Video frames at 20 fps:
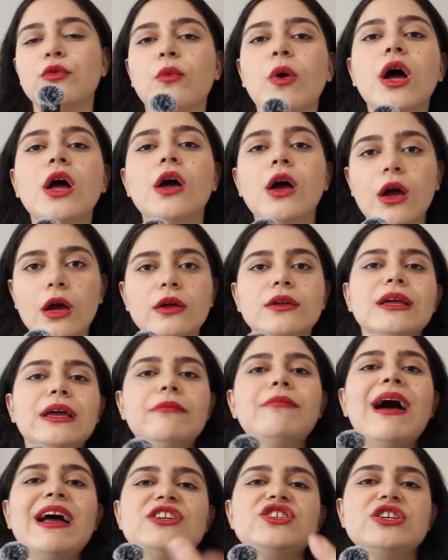Or
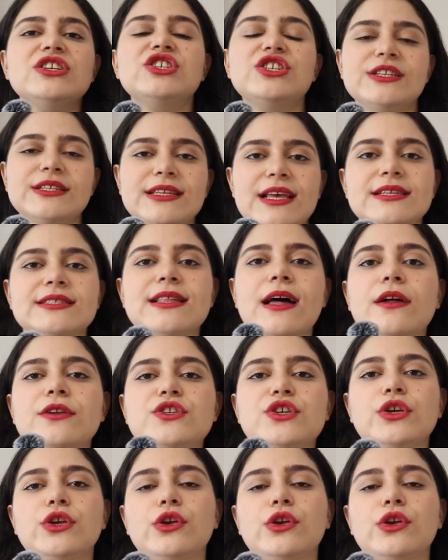imagine she says that to